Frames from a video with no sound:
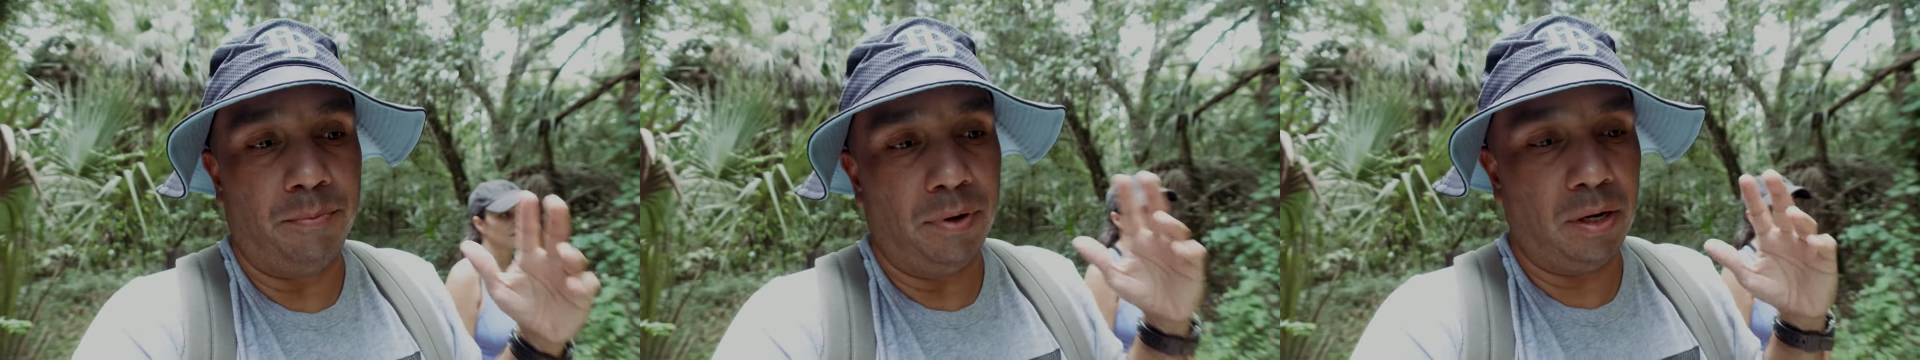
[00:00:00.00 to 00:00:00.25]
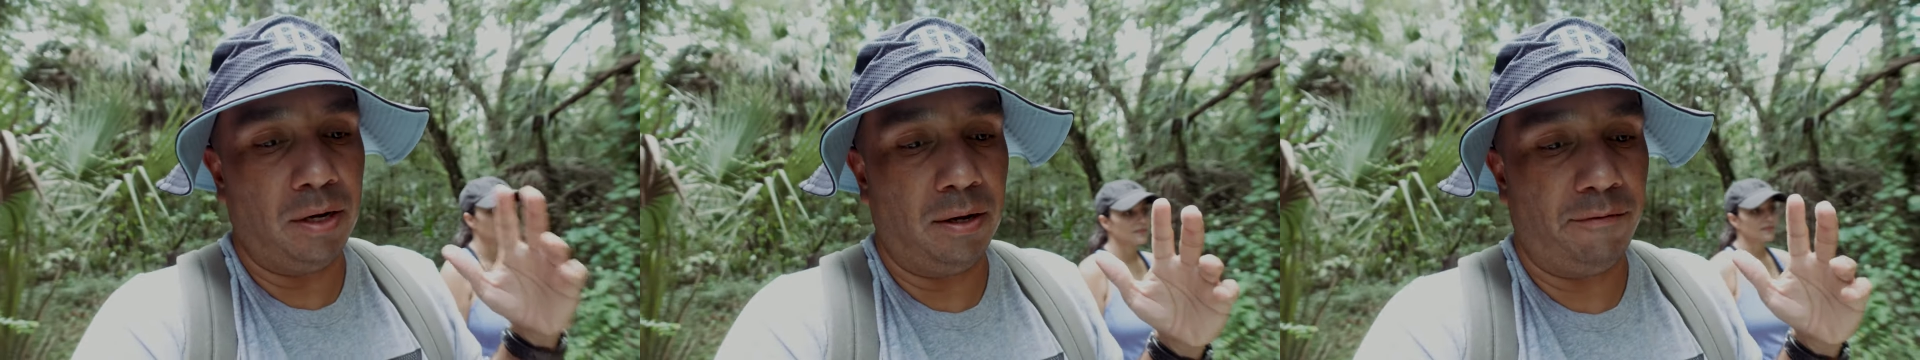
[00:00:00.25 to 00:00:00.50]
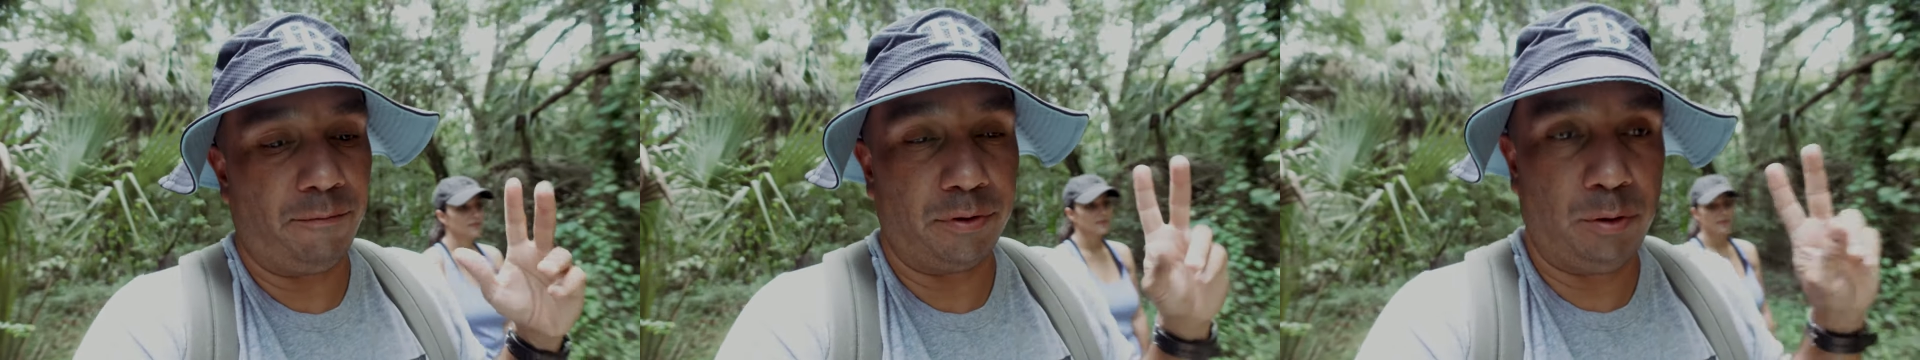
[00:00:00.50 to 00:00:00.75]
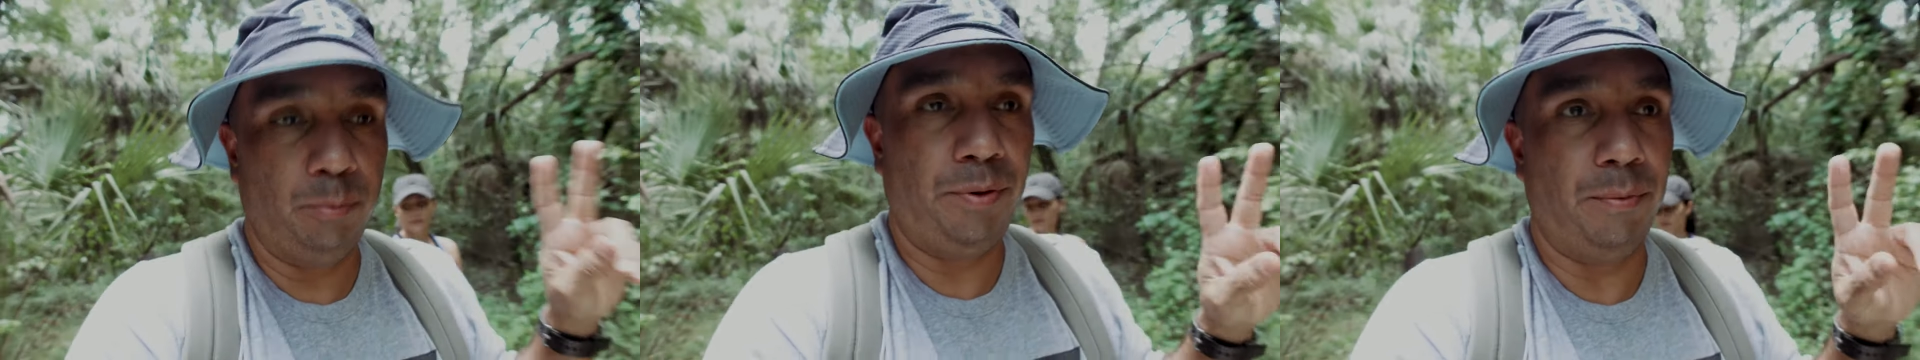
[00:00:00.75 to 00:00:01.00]
uh, for
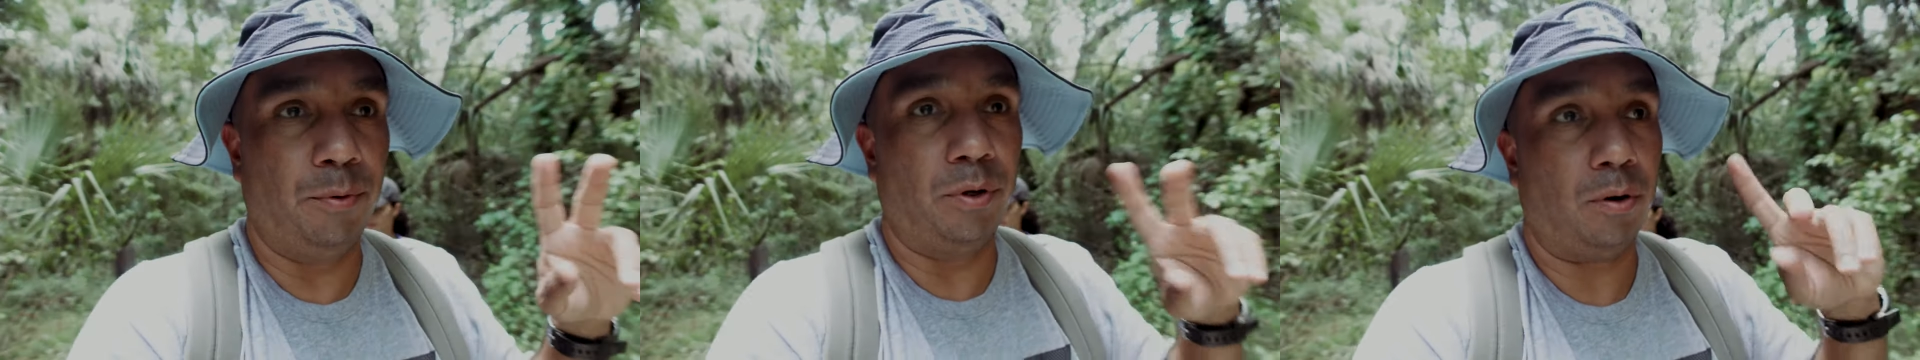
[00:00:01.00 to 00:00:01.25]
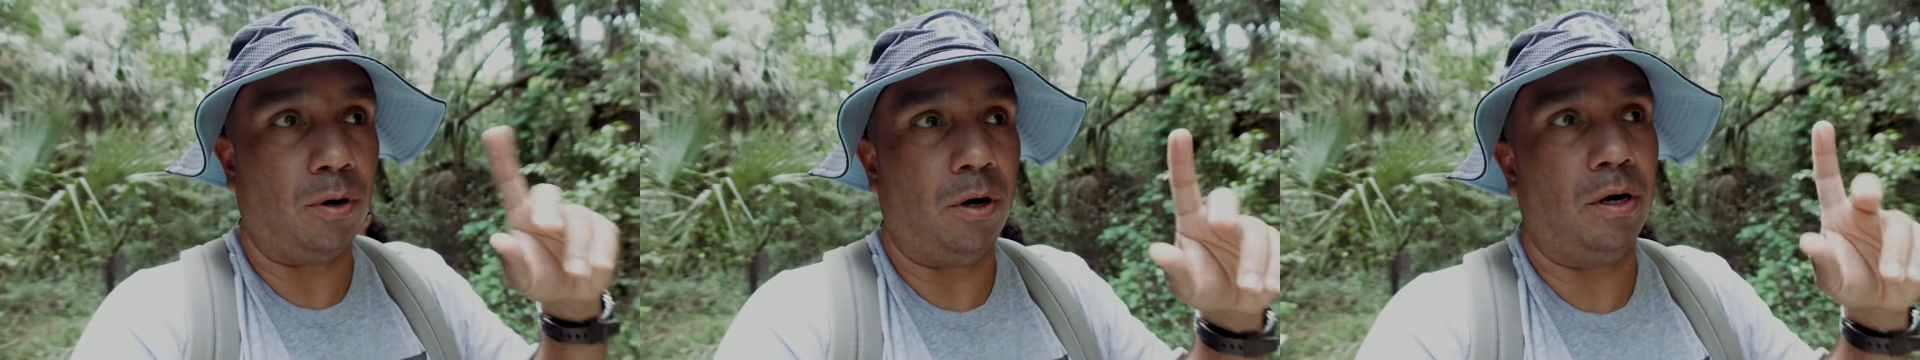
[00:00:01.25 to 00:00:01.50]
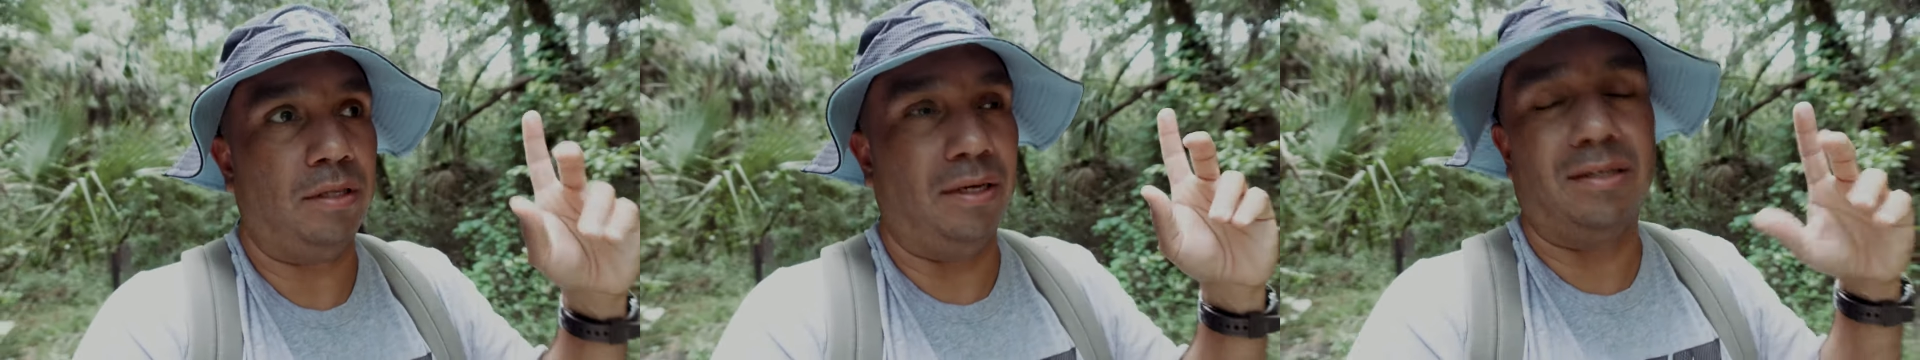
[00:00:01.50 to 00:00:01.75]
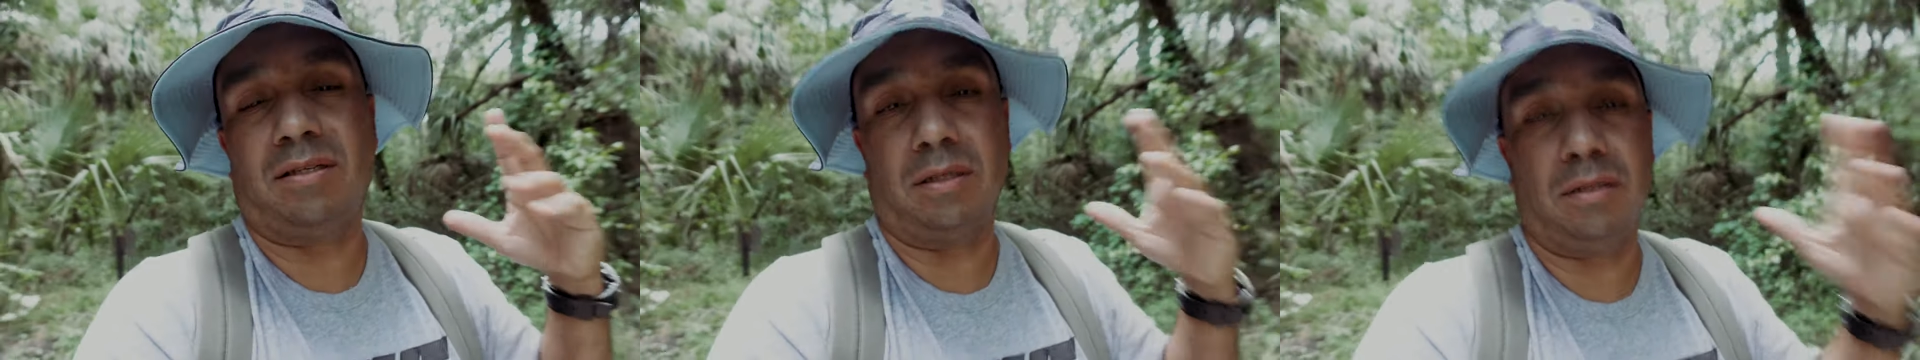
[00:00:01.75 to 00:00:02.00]
two people in a car. I think it's